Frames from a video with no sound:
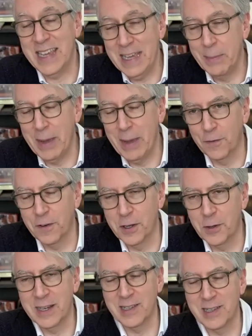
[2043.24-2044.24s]
email
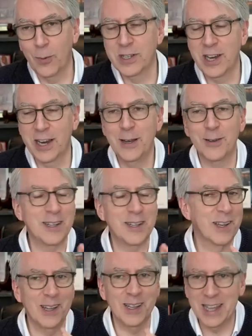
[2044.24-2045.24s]
fundraising, which I know
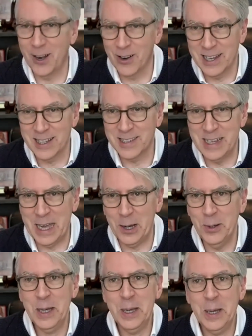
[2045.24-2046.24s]
sounds hilarious now,